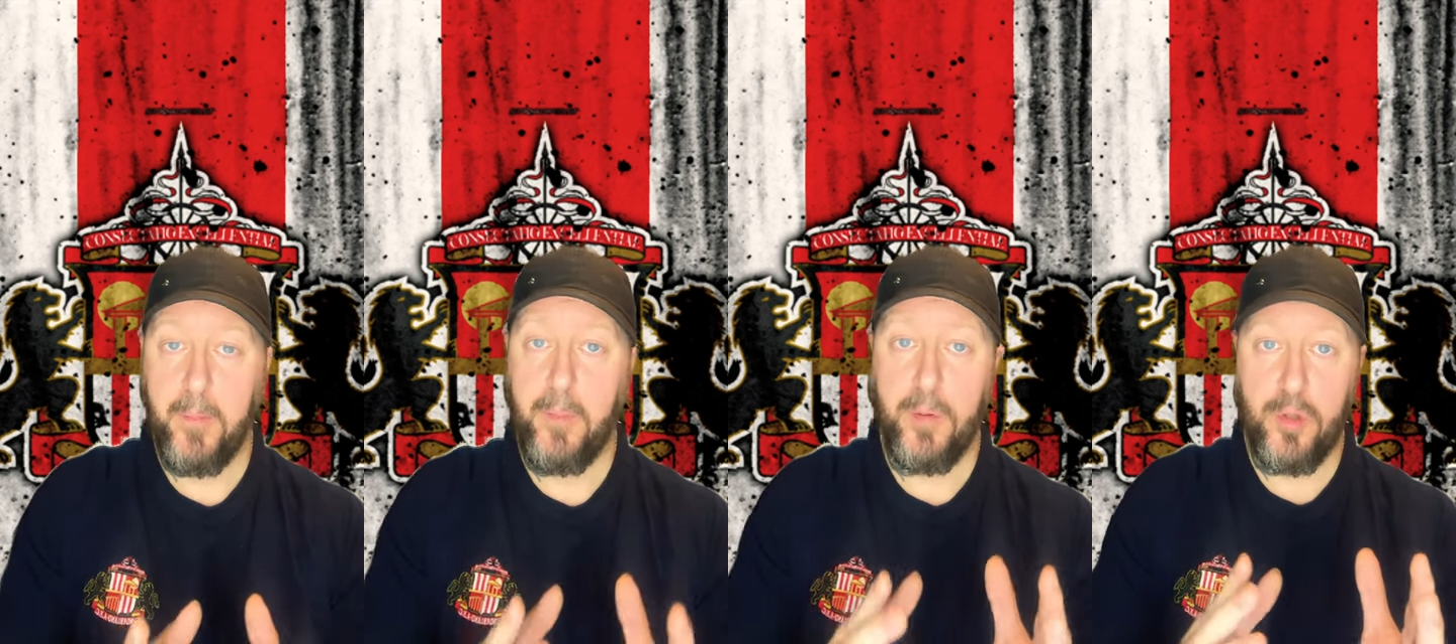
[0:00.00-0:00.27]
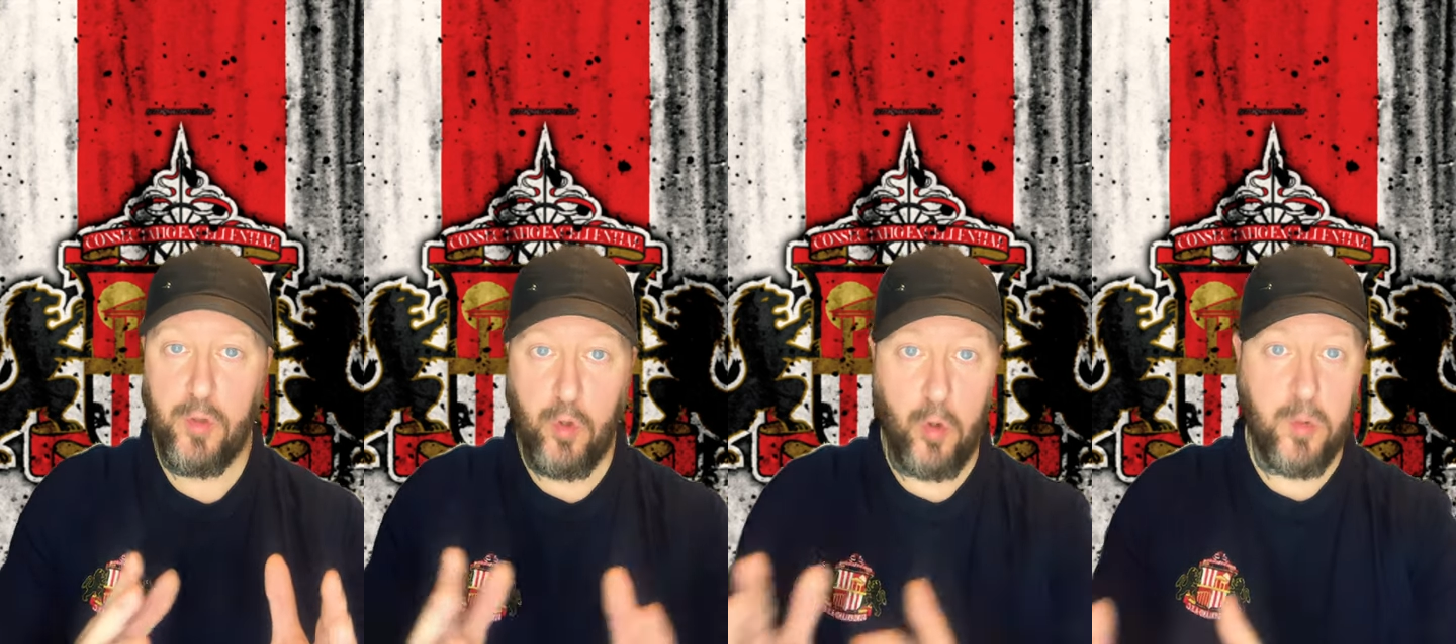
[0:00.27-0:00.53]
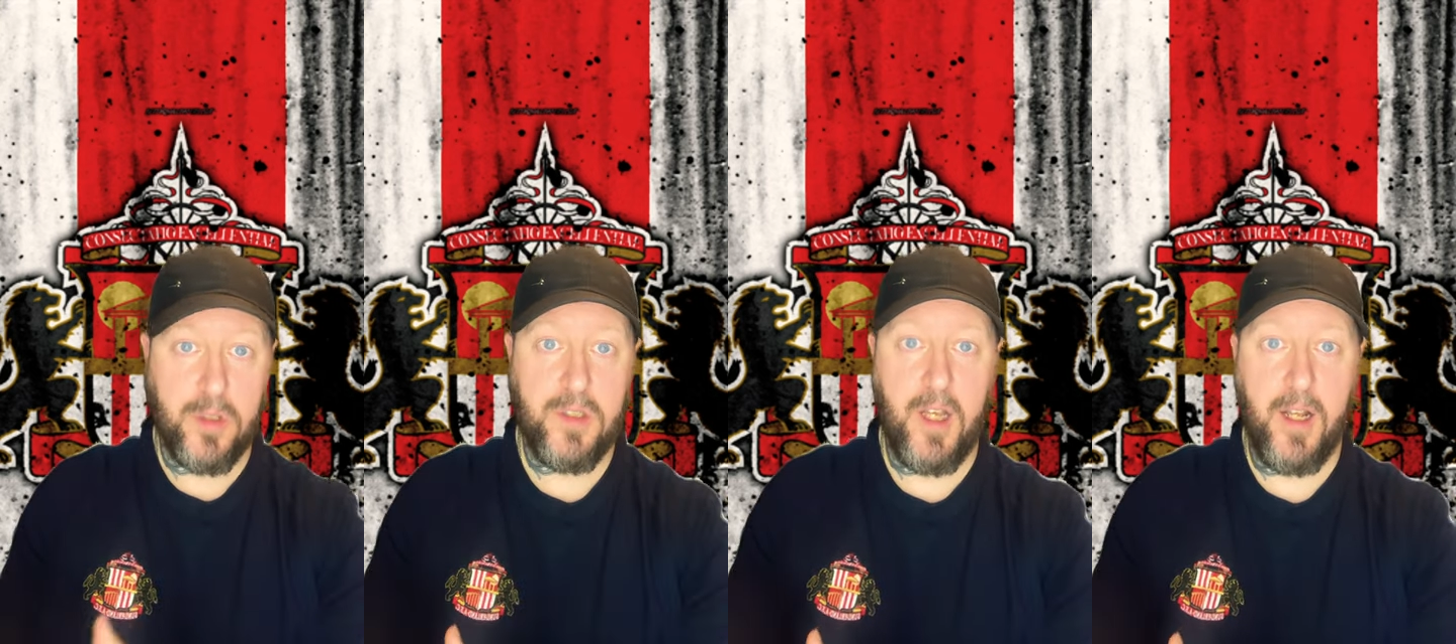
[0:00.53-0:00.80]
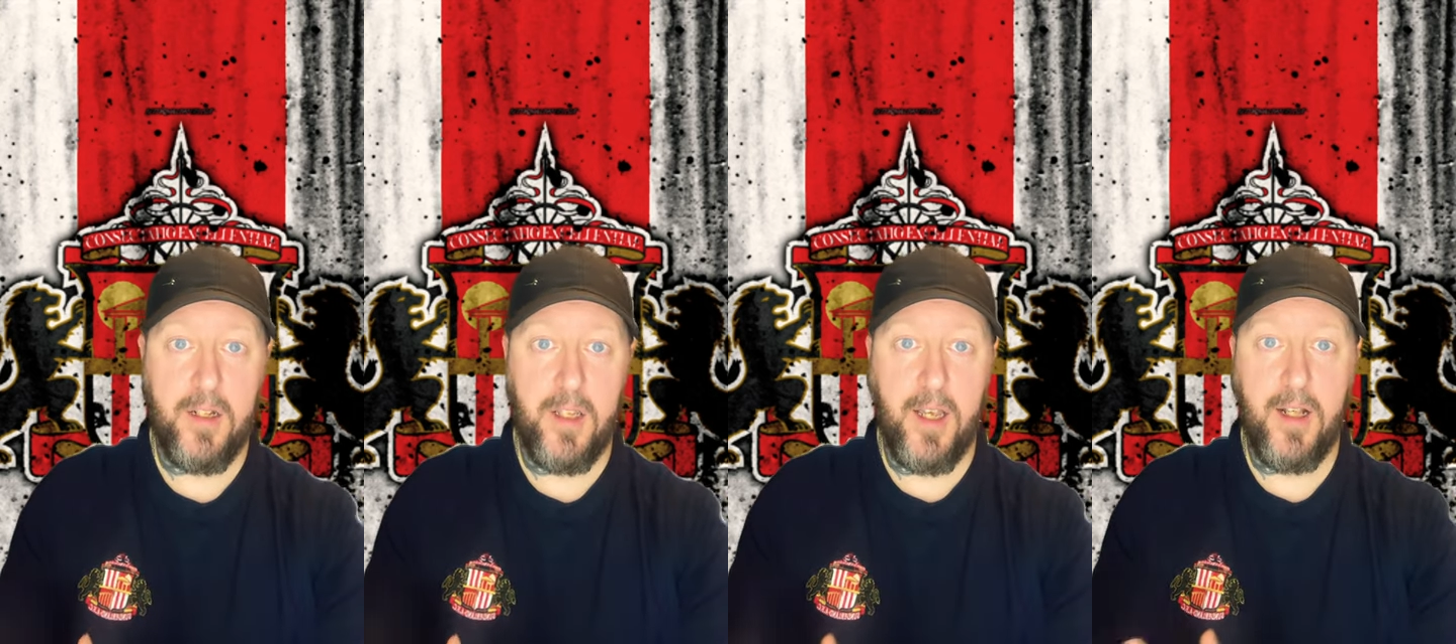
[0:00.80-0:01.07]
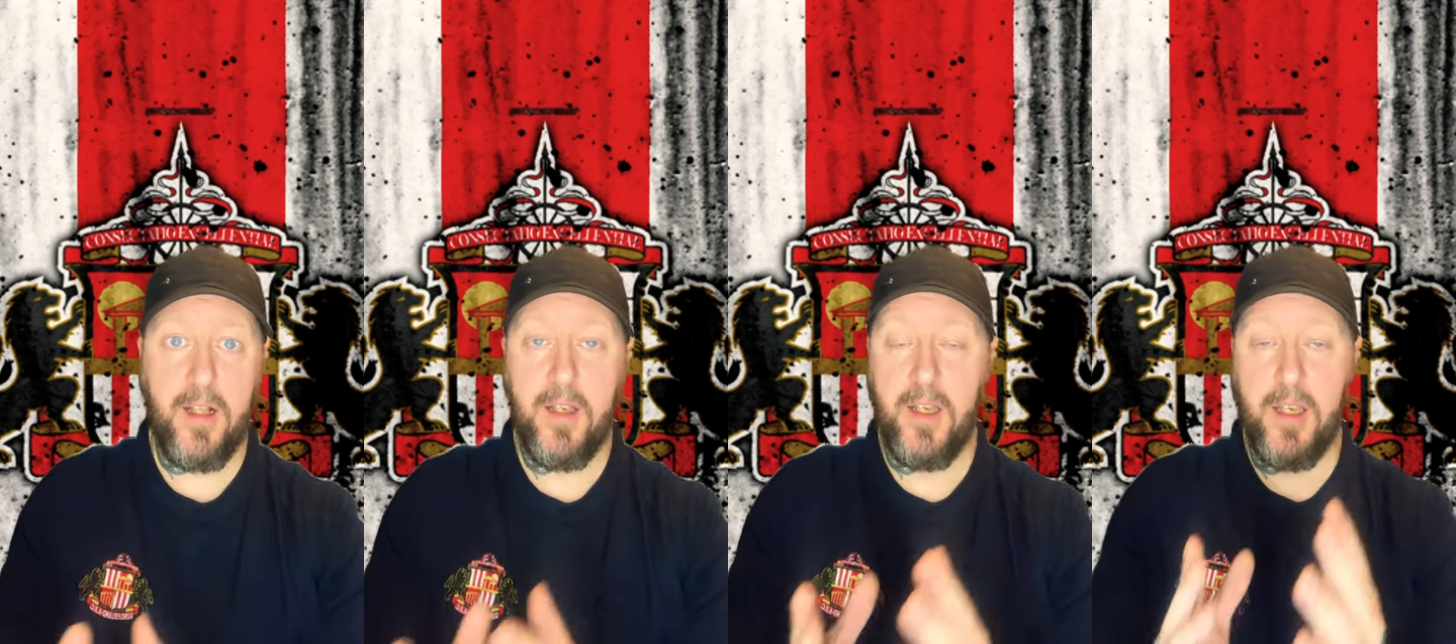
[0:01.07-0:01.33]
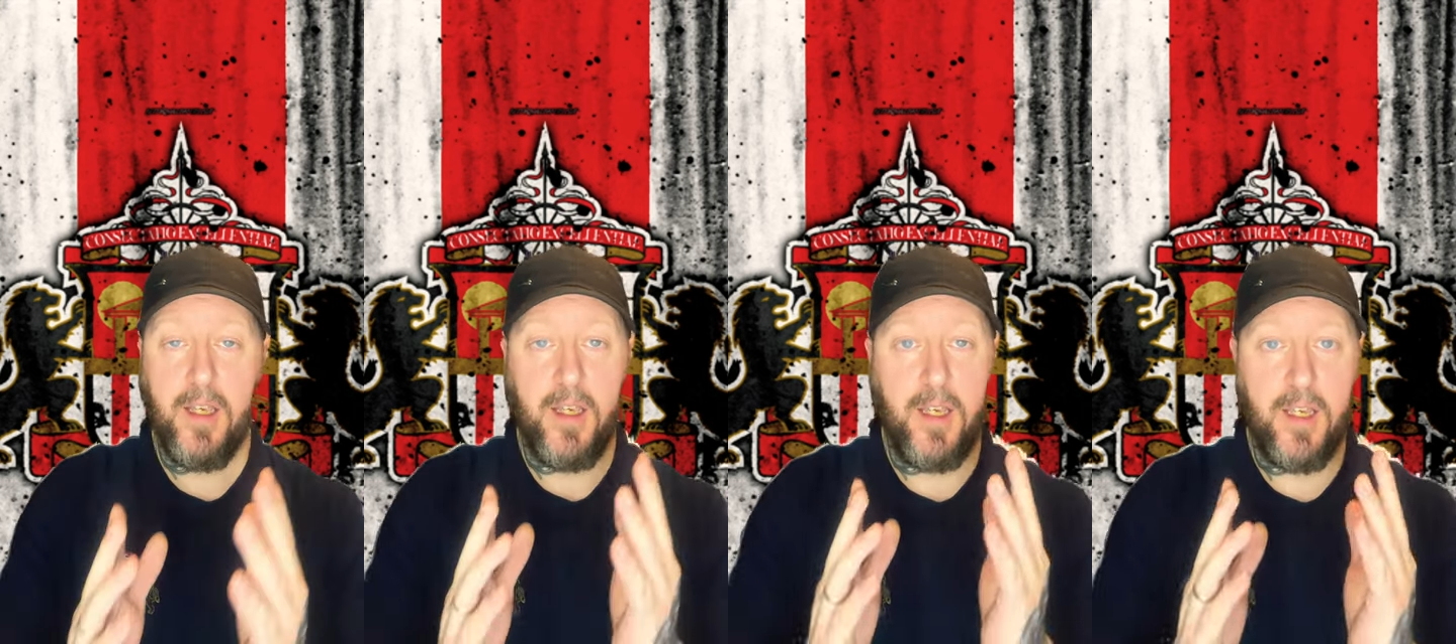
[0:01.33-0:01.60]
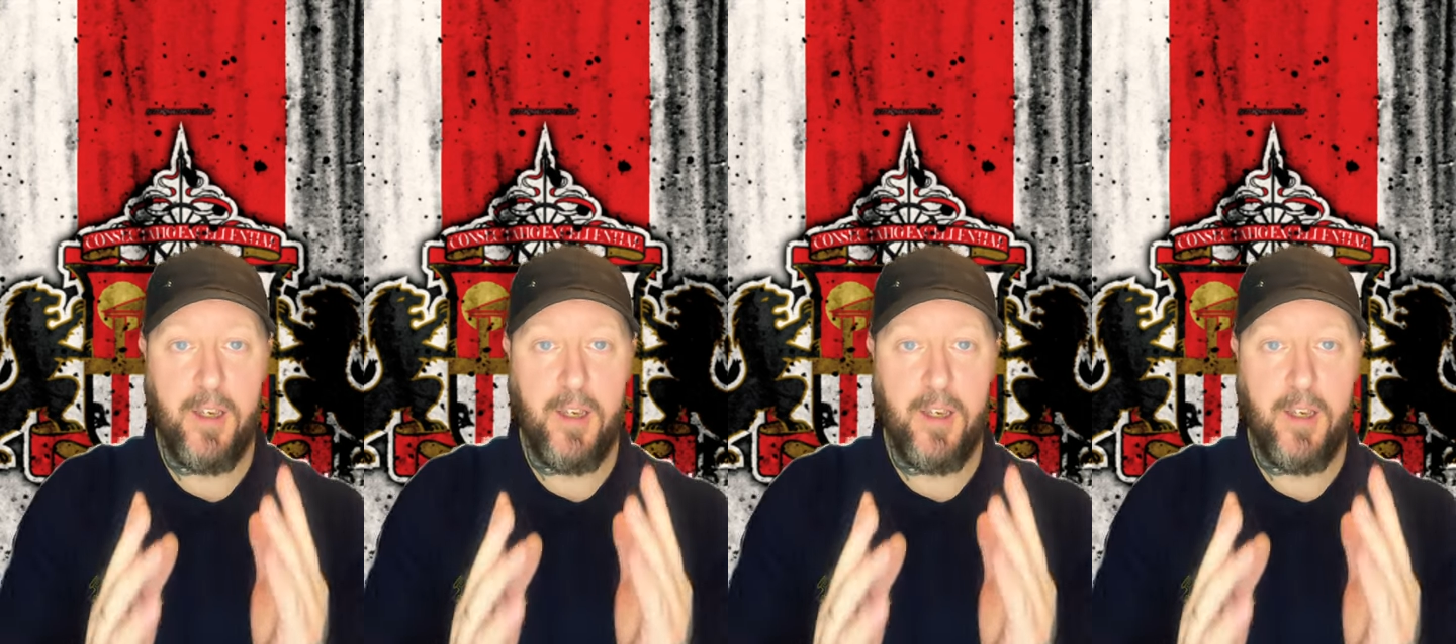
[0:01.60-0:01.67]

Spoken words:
but so was Dan Neil. He